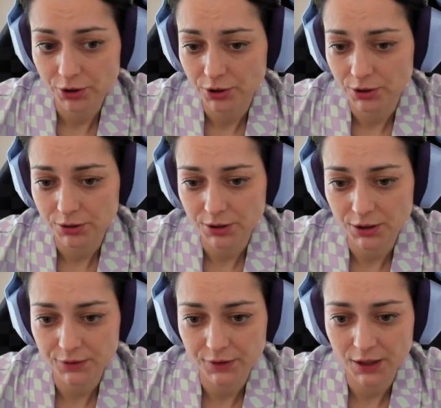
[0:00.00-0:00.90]
on
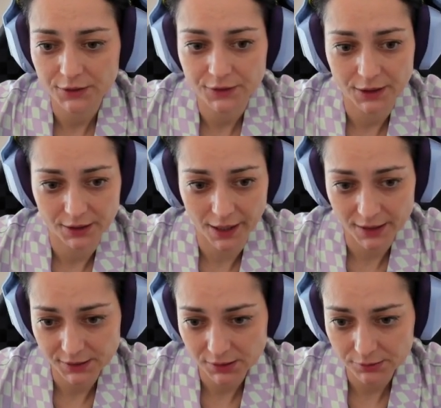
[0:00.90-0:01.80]
e5 and
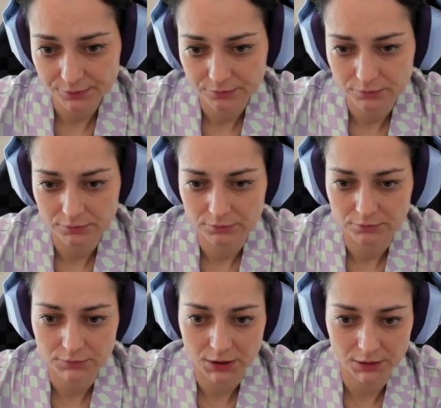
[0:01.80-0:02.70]
castle.
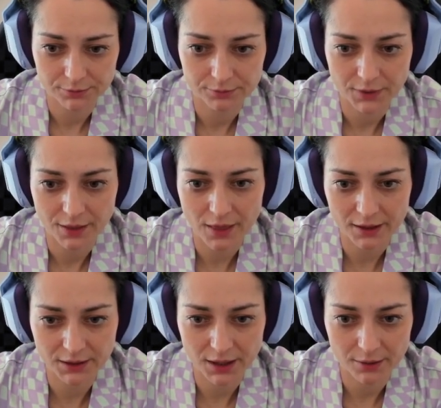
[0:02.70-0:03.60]
Well, in
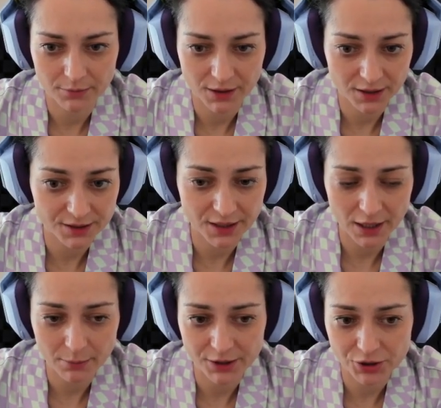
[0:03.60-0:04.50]
this
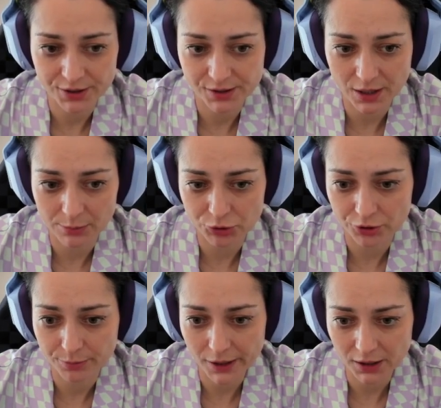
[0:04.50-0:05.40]
game, I just
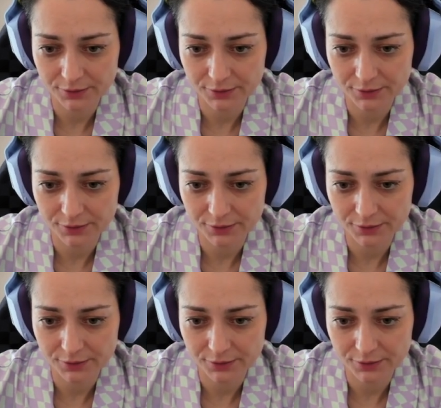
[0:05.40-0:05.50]
captured back.